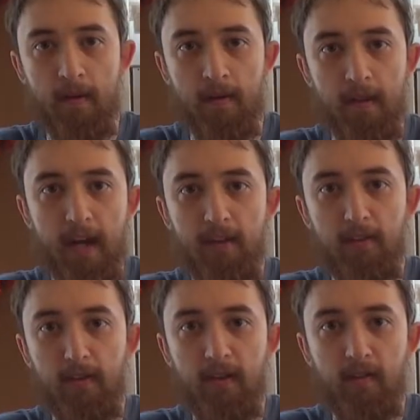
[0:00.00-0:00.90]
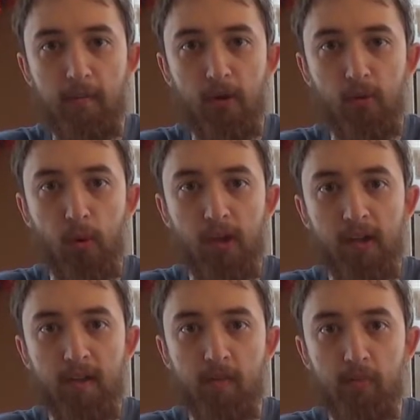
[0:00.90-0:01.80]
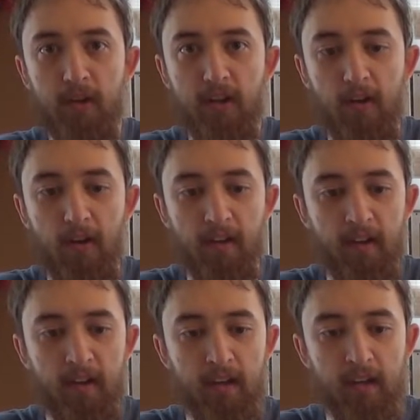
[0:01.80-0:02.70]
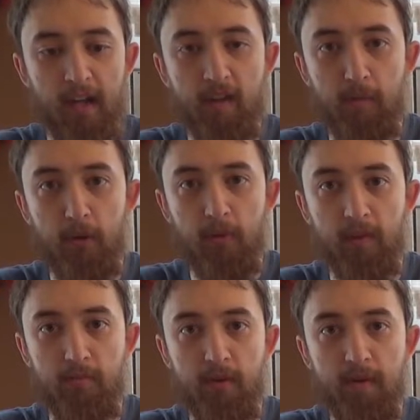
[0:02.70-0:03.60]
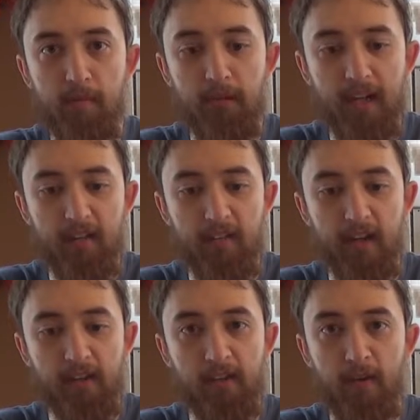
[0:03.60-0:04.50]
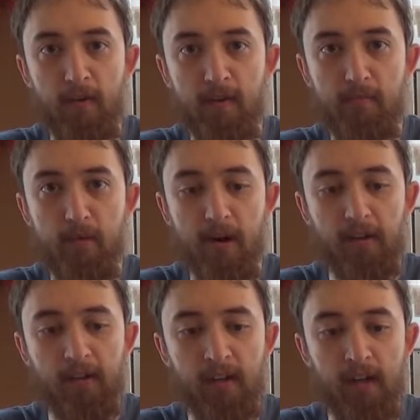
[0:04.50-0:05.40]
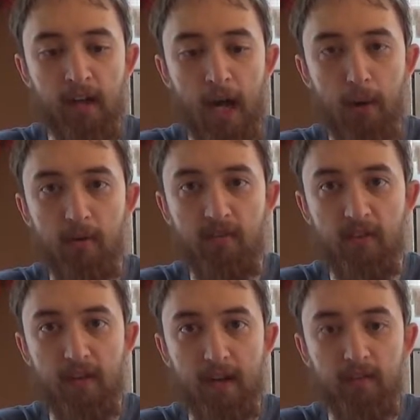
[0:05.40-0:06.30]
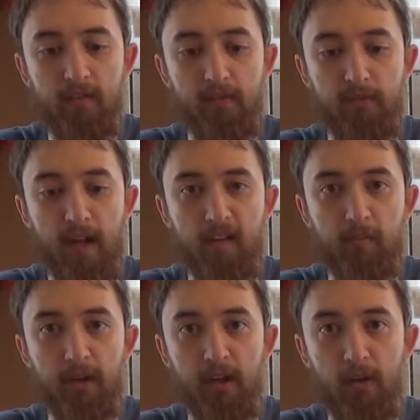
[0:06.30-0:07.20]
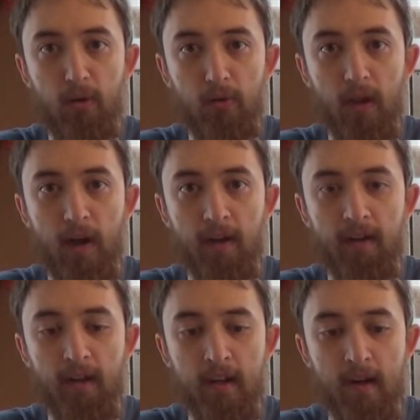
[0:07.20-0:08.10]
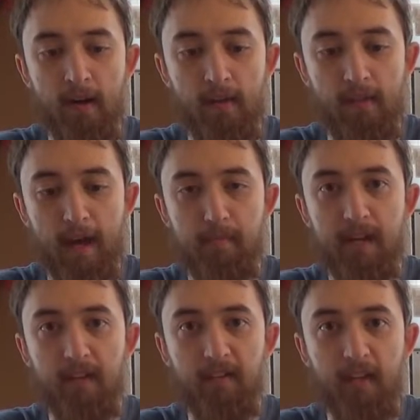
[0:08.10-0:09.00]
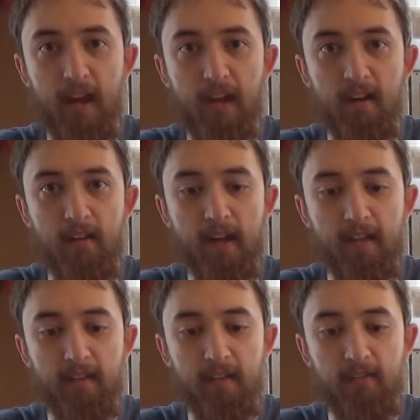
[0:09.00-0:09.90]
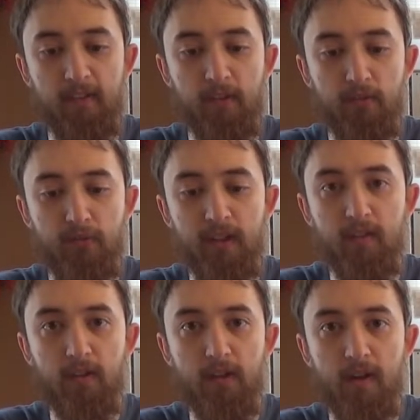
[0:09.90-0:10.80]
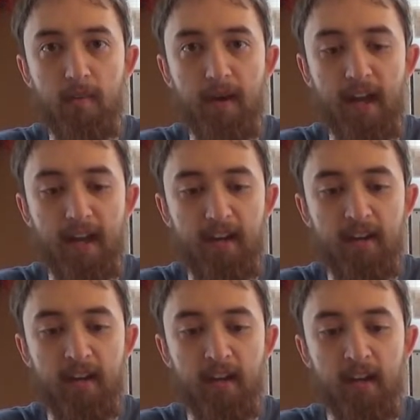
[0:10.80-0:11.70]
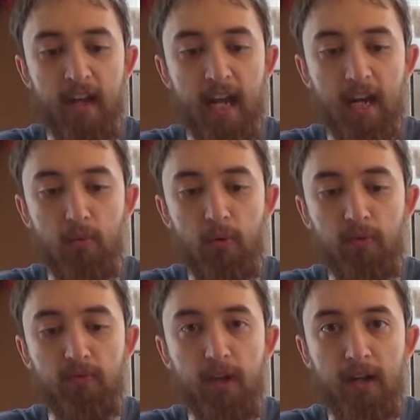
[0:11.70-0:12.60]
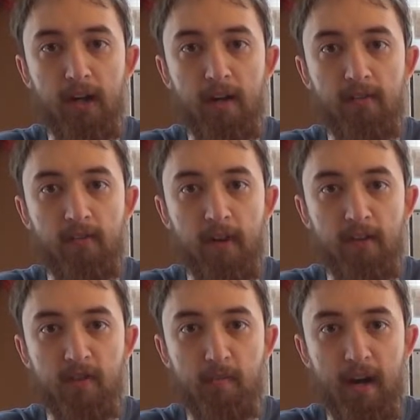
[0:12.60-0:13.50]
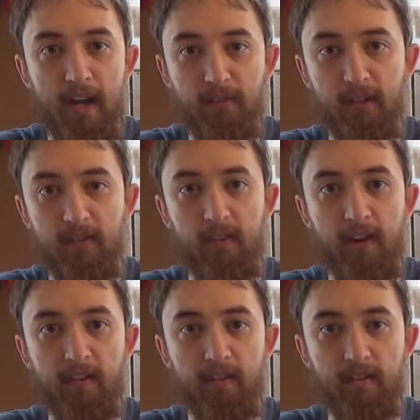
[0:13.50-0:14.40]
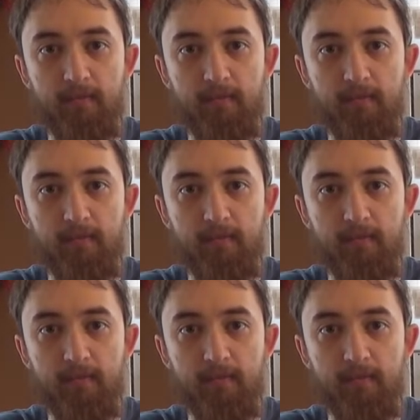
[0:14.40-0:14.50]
The A30's build quality is pretty good. It's built with a premium plastic that's hard to break. However, there is some flex, but not a whole lot. That being said, the headset feels really secure on my head, and it won't fly off if I turn my head really fast.